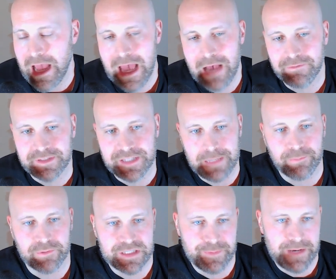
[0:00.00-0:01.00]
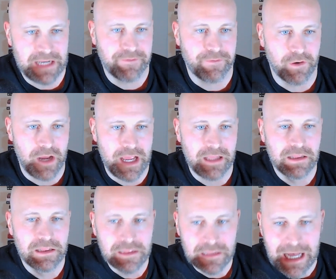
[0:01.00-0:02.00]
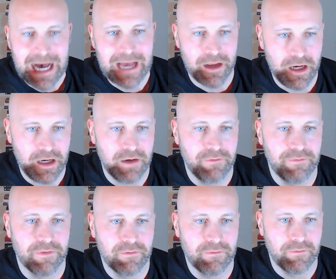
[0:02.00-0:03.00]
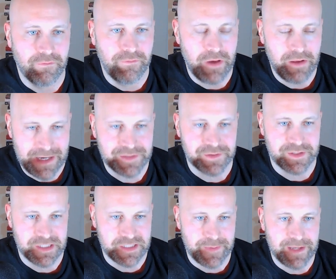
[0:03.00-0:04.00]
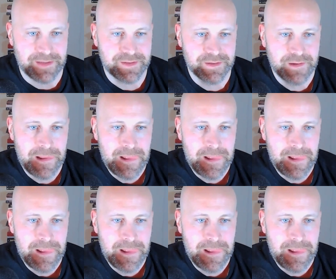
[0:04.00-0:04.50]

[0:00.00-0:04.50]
I have deep respect for a lot of investors in the space.